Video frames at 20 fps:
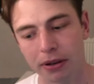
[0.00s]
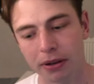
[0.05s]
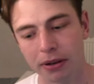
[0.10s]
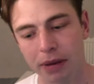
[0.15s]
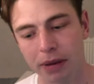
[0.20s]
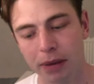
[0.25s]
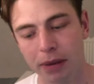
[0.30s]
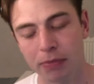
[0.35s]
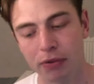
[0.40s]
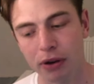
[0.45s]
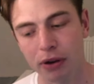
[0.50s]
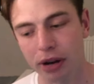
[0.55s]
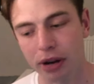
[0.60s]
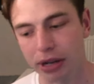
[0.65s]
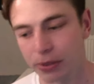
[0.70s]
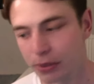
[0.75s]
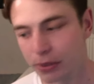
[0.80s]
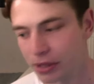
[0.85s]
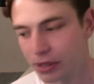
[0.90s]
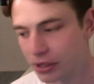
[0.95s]
And
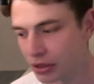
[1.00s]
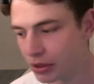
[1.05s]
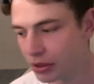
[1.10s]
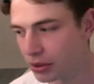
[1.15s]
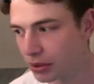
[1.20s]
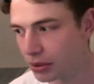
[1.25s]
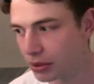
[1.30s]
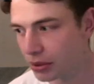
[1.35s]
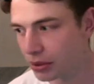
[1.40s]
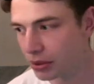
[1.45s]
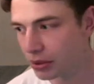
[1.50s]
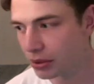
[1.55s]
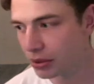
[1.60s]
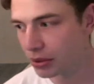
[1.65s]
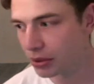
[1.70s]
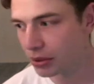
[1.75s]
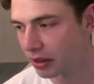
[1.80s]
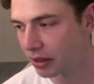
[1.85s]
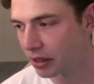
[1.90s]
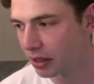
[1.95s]
Pride was
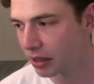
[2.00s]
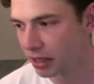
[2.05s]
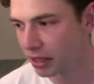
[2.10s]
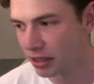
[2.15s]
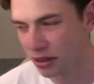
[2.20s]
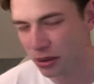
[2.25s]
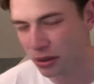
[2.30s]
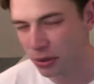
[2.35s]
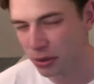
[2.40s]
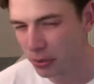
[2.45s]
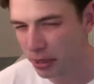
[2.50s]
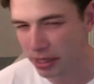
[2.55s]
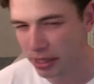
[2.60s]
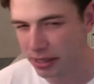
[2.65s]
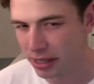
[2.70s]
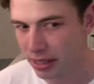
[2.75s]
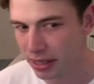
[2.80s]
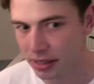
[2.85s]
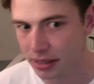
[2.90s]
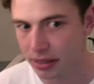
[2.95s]
I think like two
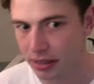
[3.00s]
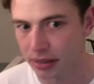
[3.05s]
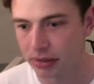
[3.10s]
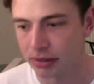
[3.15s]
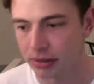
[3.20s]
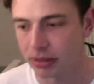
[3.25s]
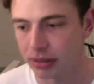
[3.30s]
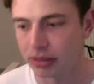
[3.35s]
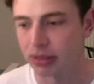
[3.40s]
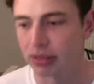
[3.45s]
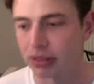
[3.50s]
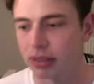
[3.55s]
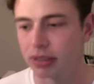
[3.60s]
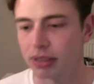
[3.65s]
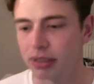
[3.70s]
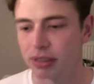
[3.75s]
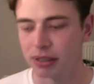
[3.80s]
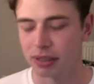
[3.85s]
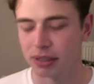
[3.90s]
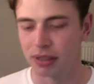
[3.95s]
weeks later.
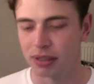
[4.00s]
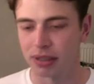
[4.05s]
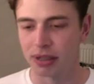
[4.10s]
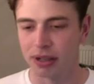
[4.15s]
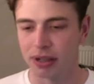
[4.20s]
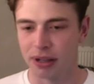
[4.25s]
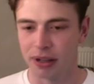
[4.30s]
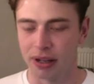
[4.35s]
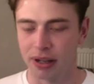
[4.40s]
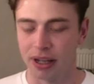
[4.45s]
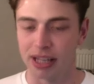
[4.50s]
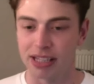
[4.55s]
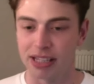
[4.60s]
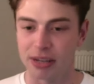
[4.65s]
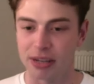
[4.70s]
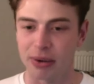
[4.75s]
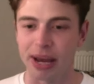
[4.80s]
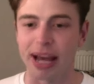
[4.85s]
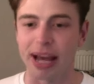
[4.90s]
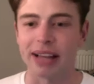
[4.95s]
And
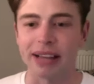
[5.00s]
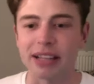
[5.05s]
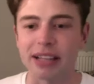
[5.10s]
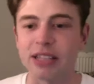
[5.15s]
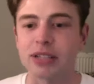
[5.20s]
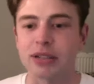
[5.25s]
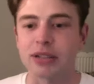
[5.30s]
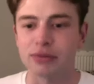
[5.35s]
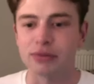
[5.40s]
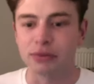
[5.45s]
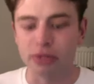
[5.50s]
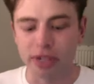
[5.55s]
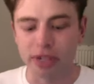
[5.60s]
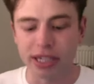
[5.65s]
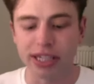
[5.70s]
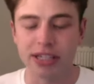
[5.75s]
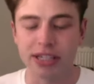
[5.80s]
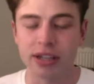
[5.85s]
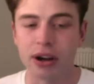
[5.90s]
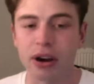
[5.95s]
so I had this
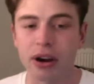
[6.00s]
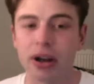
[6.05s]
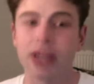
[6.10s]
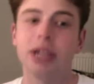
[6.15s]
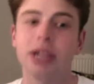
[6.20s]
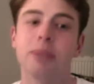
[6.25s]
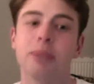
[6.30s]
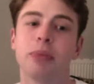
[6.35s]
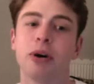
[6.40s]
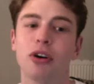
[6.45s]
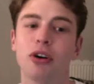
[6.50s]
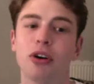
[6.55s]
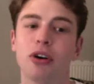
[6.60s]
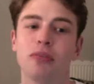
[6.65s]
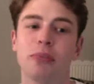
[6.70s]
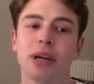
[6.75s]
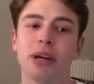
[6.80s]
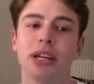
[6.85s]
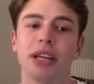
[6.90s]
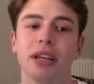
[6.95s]
really tiny pot of